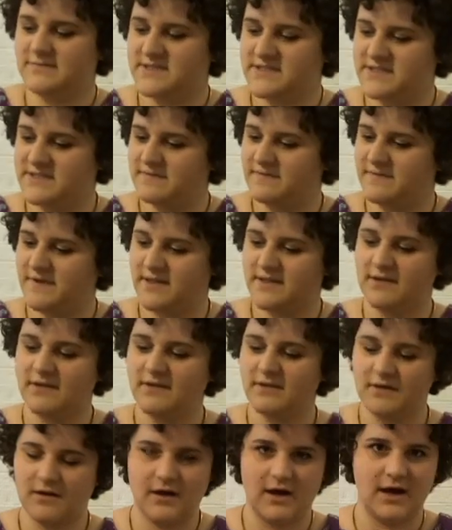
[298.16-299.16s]
just a fun
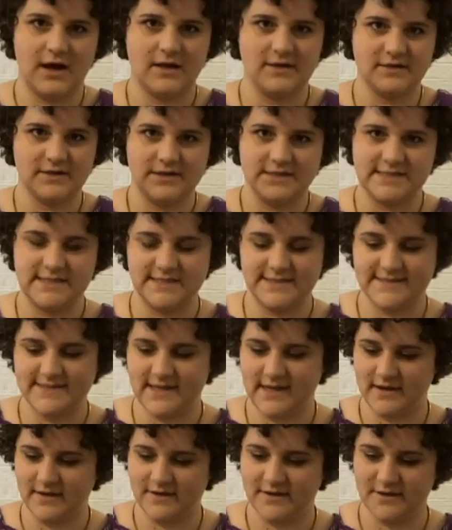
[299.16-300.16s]
little collar
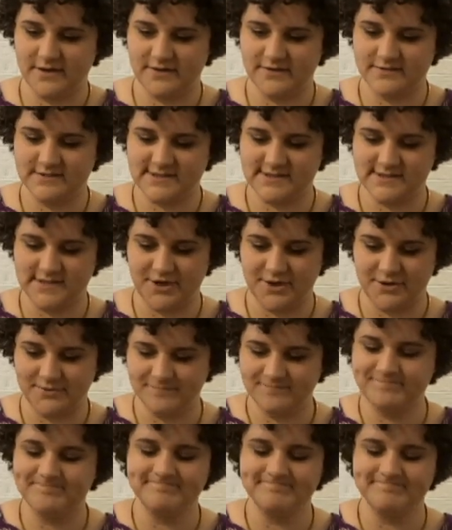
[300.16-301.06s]
detail, so